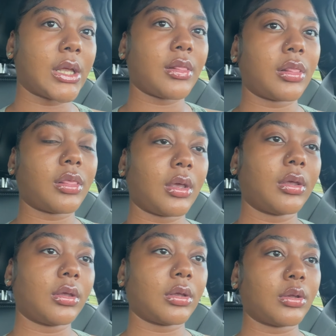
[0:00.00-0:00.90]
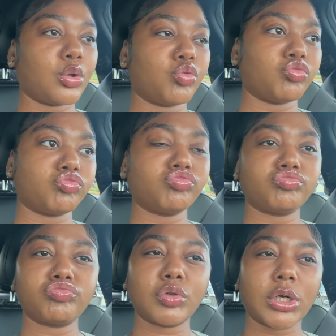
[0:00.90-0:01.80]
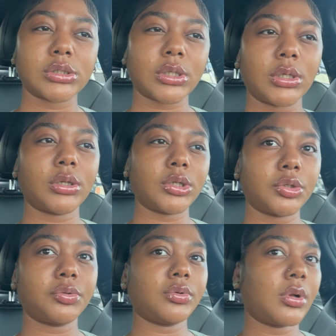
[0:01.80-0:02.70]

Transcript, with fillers: and then what else I need to do